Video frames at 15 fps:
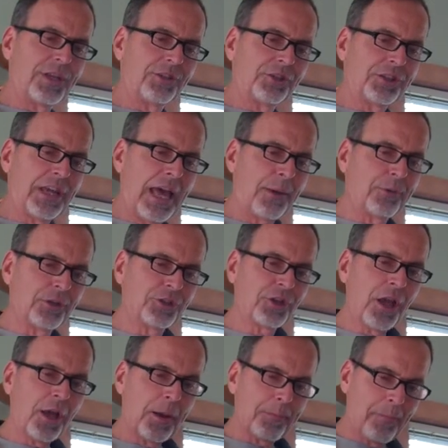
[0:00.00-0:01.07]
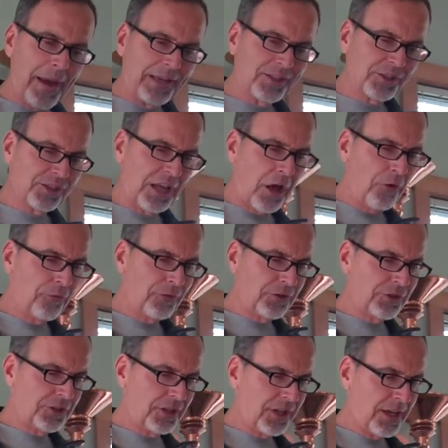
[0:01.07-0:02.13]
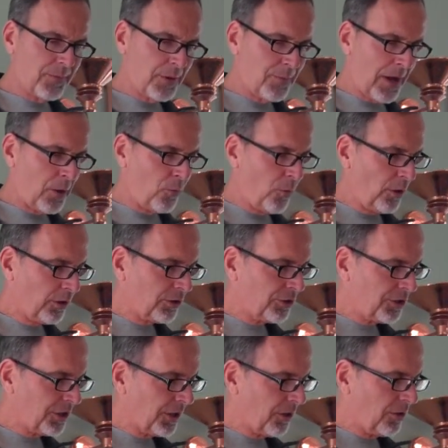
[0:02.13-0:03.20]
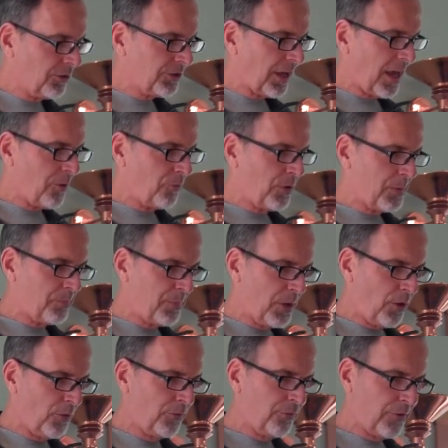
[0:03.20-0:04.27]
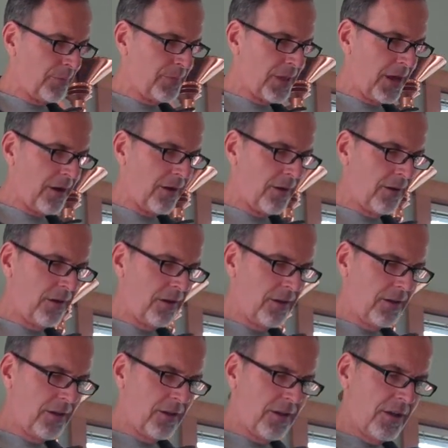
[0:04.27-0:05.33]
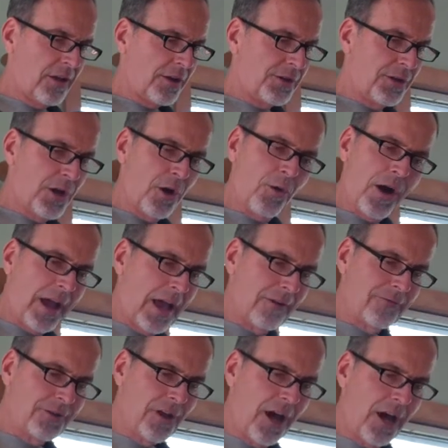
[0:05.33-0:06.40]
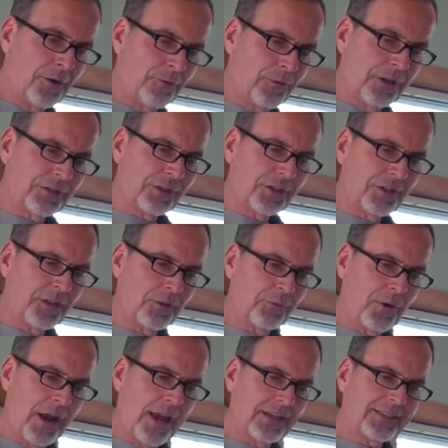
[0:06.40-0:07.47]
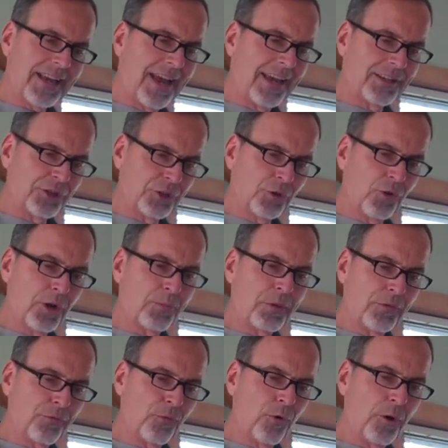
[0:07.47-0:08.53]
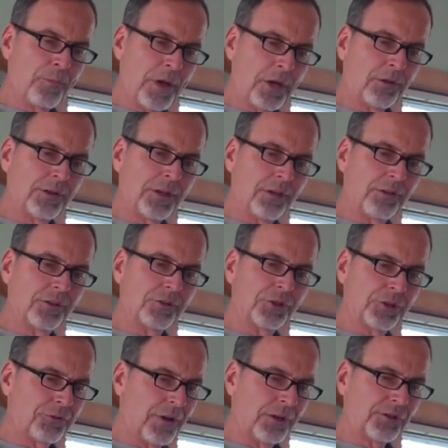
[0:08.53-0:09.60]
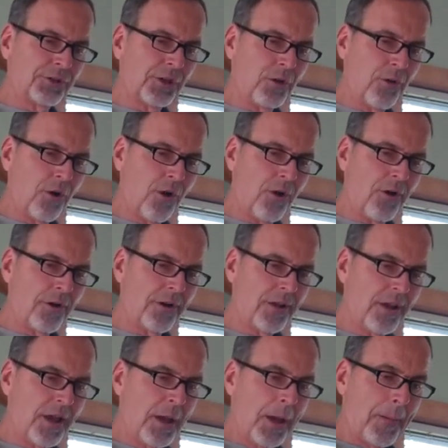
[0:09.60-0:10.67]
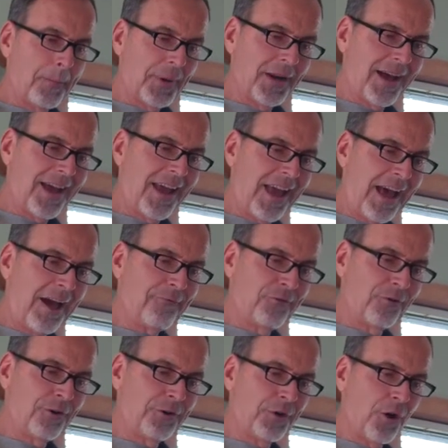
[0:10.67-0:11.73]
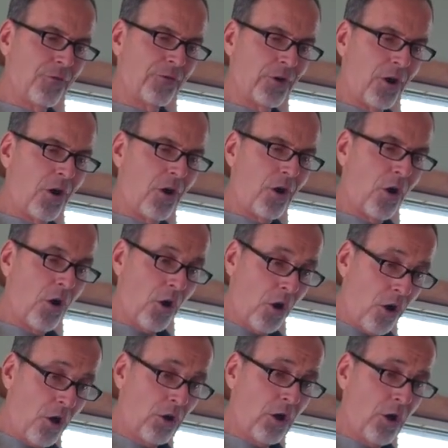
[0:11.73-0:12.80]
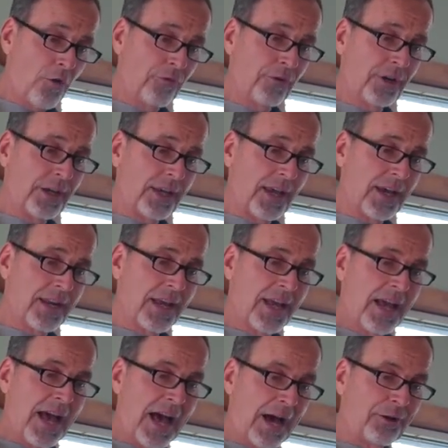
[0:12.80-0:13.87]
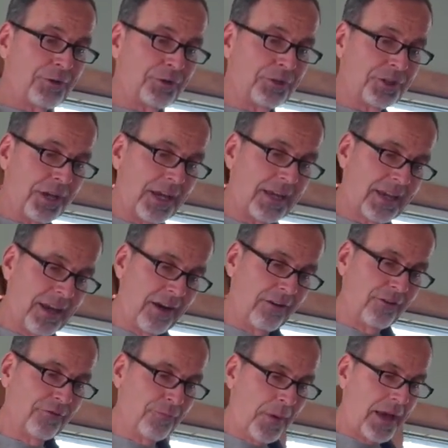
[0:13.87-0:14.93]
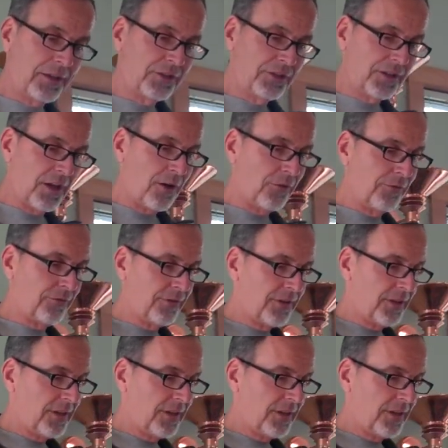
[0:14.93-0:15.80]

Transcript: reestablish my self-esteem and my work skills and rebuild from there. No, I have not risen to the ranks I enjoyed before mental illness struck so hard, but I have learned all over again how to take care of myself.